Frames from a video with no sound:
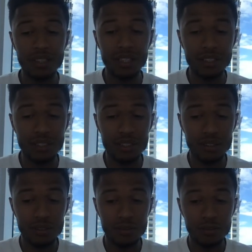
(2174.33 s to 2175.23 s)
this.
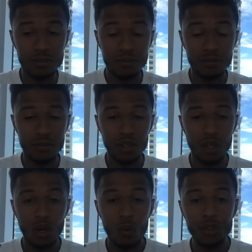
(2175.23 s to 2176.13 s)

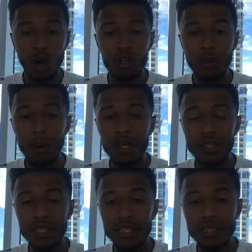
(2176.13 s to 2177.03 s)
We talked about
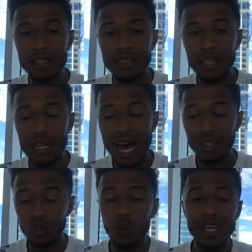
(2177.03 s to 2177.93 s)
this
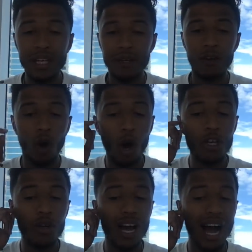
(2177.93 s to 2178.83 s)
last week. Are
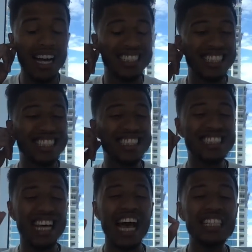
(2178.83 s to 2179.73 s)
you guys
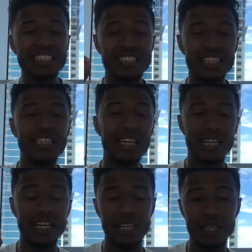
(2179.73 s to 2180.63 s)

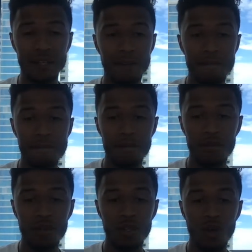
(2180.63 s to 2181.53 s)
intentionally,
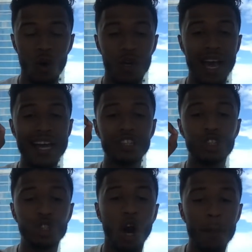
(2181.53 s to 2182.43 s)
okay,
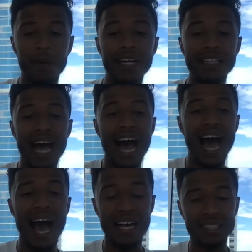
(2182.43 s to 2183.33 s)
sharpening that
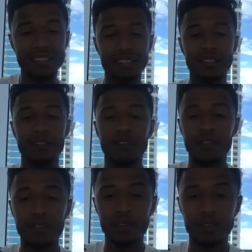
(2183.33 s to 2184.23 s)
axe?
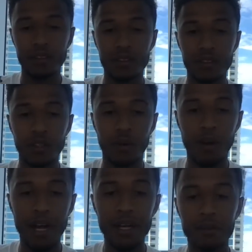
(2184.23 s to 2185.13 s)
All
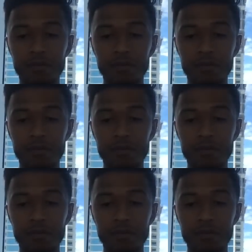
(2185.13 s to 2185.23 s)
right.